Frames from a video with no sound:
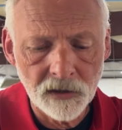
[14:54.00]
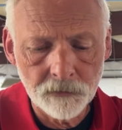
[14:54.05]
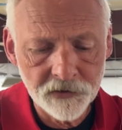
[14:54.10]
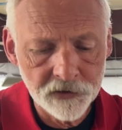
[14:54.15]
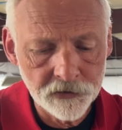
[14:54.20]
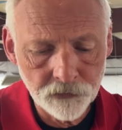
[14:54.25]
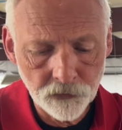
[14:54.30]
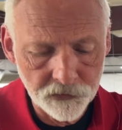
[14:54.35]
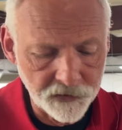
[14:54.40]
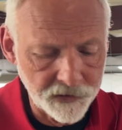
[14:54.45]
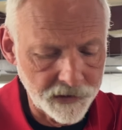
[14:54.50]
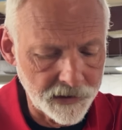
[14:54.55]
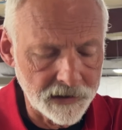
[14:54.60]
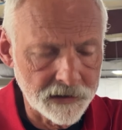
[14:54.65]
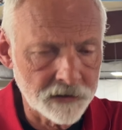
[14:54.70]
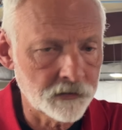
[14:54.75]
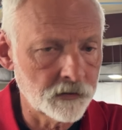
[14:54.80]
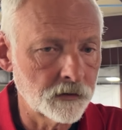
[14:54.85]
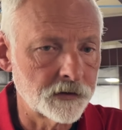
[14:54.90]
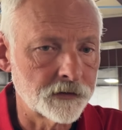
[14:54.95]
this was an
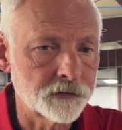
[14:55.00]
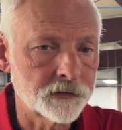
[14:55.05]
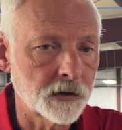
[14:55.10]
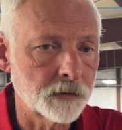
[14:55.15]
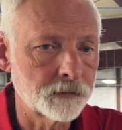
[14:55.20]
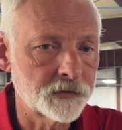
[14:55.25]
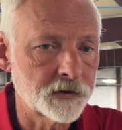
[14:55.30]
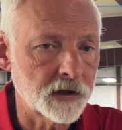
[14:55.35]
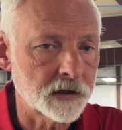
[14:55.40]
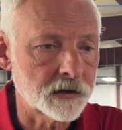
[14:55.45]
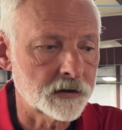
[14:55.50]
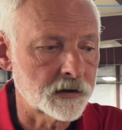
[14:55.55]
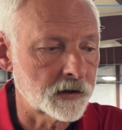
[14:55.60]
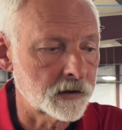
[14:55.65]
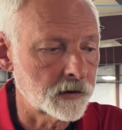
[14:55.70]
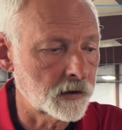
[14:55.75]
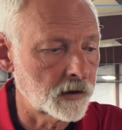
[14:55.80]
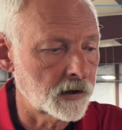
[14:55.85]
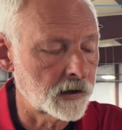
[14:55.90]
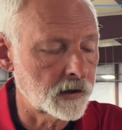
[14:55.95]
excellent subject,
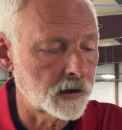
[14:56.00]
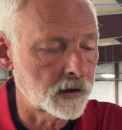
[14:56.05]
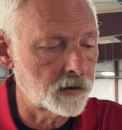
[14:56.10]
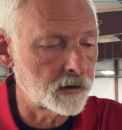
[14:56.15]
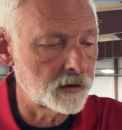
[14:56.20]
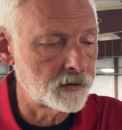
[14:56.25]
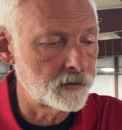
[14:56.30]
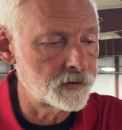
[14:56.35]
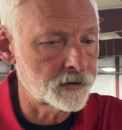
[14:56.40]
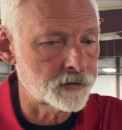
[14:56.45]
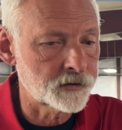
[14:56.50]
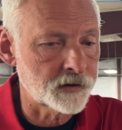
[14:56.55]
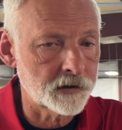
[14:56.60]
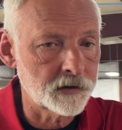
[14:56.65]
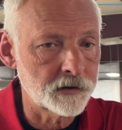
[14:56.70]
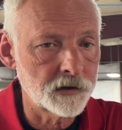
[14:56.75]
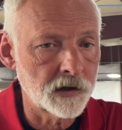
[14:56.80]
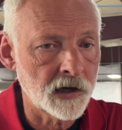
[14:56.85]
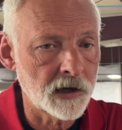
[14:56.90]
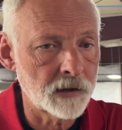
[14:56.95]
and
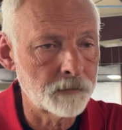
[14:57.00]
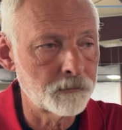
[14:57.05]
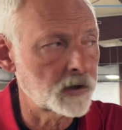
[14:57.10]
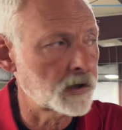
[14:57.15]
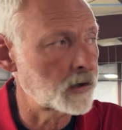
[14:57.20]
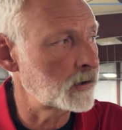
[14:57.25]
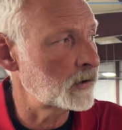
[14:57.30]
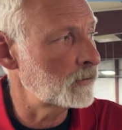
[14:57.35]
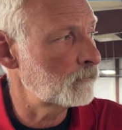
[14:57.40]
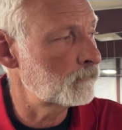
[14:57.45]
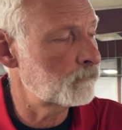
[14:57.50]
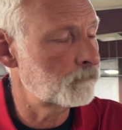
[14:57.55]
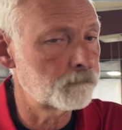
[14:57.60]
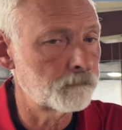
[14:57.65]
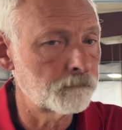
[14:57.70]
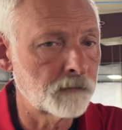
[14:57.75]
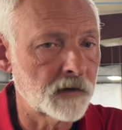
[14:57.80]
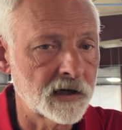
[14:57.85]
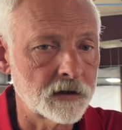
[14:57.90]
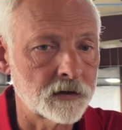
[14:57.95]
you had my
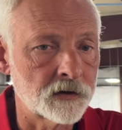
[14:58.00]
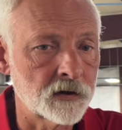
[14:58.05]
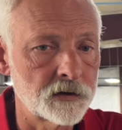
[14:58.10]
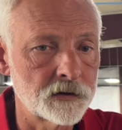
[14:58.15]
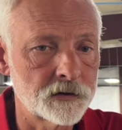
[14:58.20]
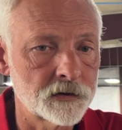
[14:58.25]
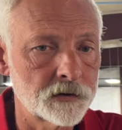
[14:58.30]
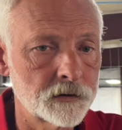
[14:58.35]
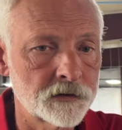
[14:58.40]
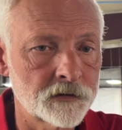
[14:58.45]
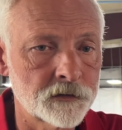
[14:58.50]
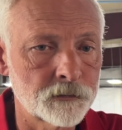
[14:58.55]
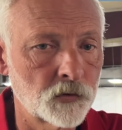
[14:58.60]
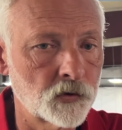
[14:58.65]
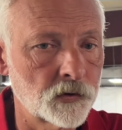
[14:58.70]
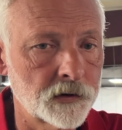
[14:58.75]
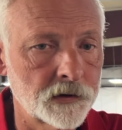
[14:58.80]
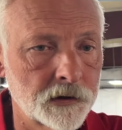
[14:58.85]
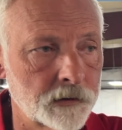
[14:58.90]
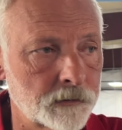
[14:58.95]
my attention this
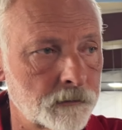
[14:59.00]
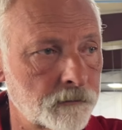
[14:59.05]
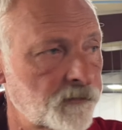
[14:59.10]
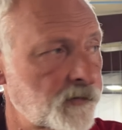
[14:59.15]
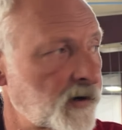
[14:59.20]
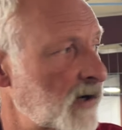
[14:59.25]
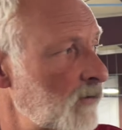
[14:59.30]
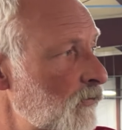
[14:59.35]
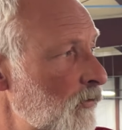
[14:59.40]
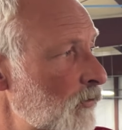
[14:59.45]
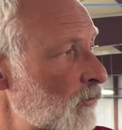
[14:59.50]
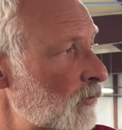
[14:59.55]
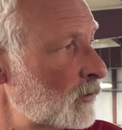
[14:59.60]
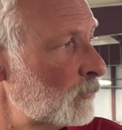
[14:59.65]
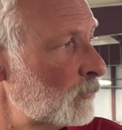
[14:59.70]
morning at 5:30 in the